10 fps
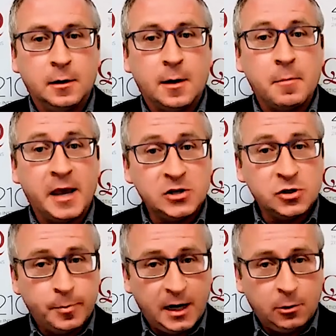major
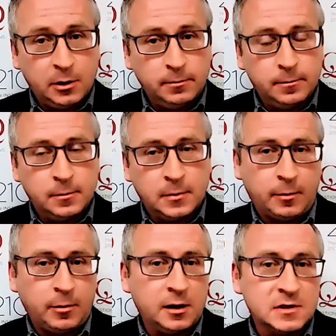power. I'm
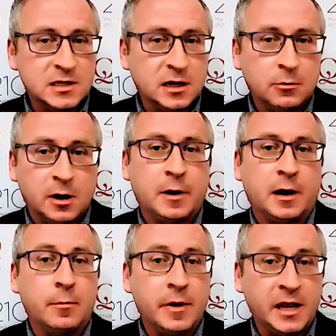not even saying great
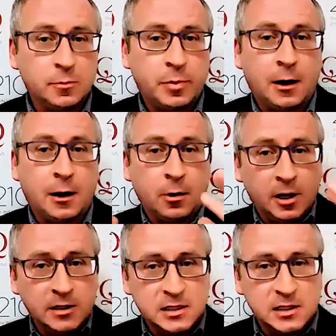power. Major power
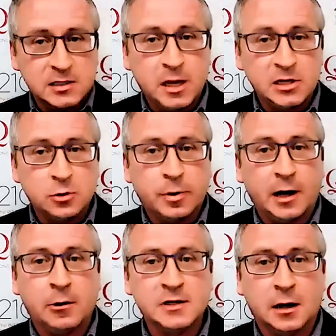amongst these major
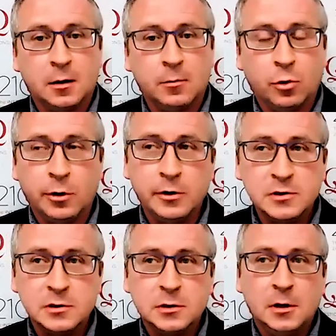powers at our
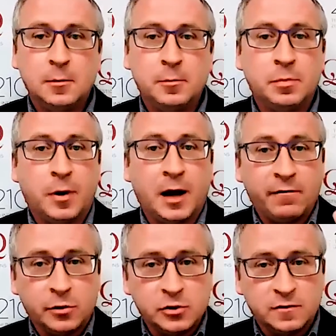borders, by
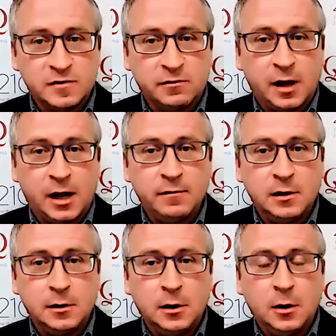virtue of
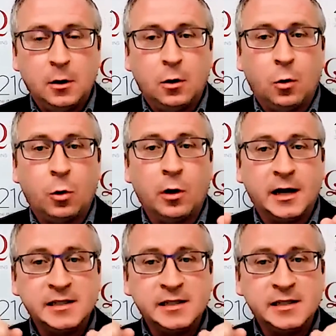surviving, or a